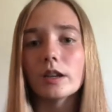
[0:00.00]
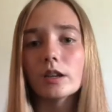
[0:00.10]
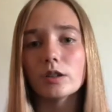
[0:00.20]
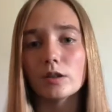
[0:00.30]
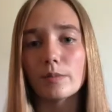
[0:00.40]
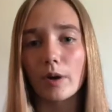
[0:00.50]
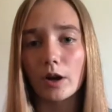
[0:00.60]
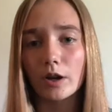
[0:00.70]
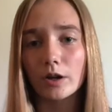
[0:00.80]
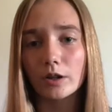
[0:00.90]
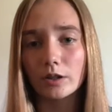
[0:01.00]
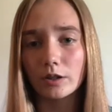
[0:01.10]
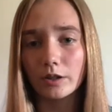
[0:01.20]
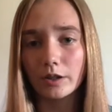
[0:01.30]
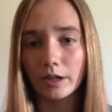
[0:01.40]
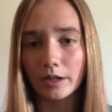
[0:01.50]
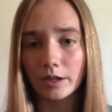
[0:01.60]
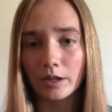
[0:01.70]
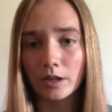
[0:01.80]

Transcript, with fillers: to part your hair